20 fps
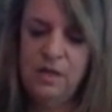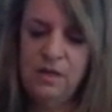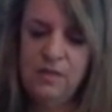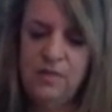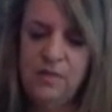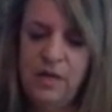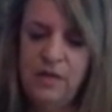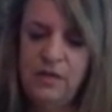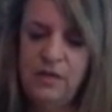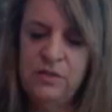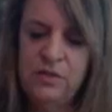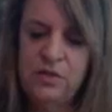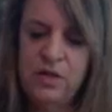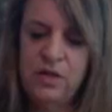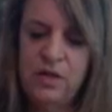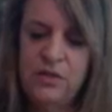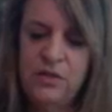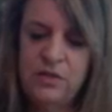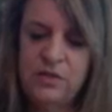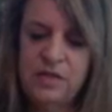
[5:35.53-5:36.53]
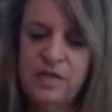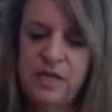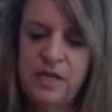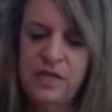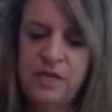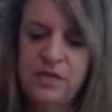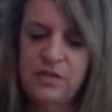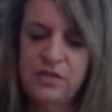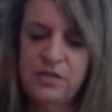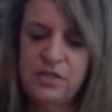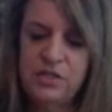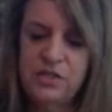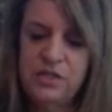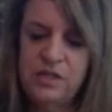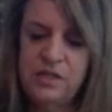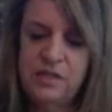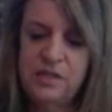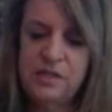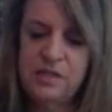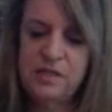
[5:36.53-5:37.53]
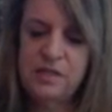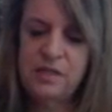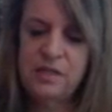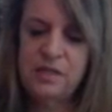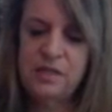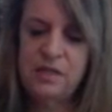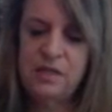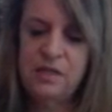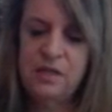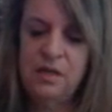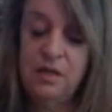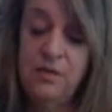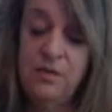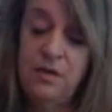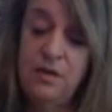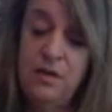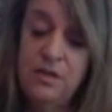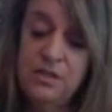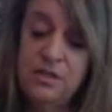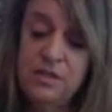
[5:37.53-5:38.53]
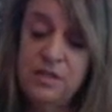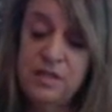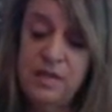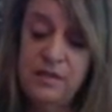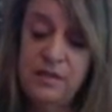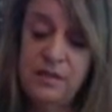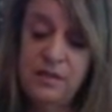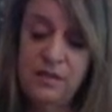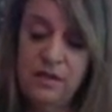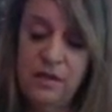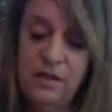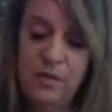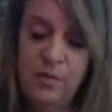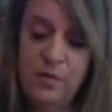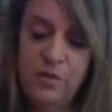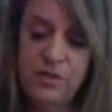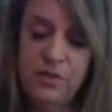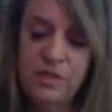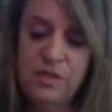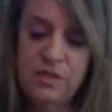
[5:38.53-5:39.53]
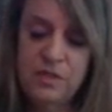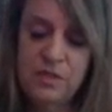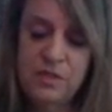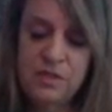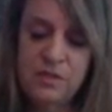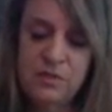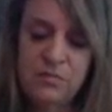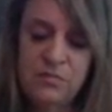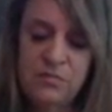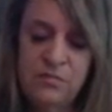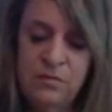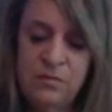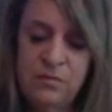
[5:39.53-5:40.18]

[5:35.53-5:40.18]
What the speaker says: My daughter's age. She's not that little anymore. She's